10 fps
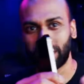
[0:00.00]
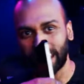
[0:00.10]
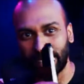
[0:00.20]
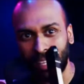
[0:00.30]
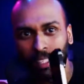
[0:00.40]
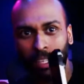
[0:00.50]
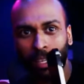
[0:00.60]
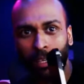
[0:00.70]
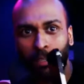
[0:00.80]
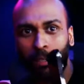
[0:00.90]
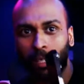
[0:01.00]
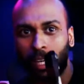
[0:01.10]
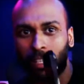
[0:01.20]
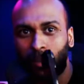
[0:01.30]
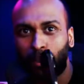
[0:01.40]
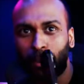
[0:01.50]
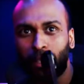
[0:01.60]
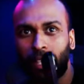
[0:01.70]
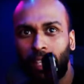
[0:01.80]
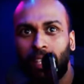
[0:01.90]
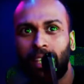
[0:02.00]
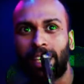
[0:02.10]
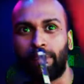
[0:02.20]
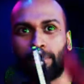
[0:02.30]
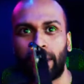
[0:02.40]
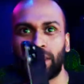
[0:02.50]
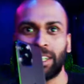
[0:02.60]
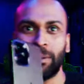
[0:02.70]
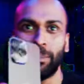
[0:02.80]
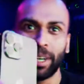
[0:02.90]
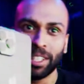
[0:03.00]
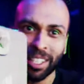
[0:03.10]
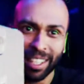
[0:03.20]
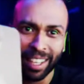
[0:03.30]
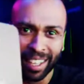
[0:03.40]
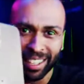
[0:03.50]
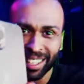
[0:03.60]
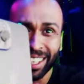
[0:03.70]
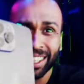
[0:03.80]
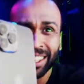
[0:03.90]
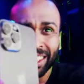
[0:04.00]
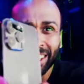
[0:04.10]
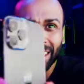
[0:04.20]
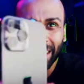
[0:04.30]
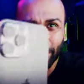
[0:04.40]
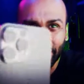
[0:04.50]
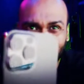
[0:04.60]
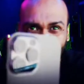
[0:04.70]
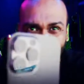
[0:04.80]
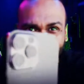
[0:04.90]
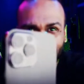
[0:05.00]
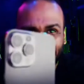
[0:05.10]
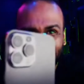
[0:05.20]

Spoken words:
lens so you guys are able to see it much, much nicer. Let me actually get